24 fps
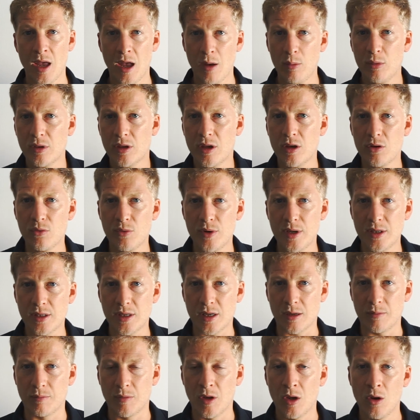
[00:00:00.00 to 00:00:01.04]
and with good
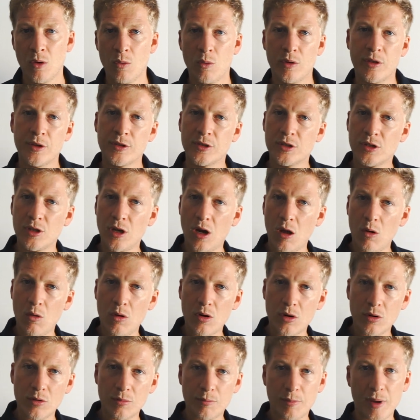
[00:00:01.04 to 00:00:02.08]
reason. With a
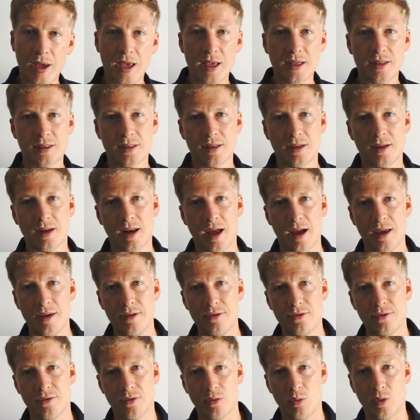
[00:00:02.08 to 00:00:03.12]
slower paced life,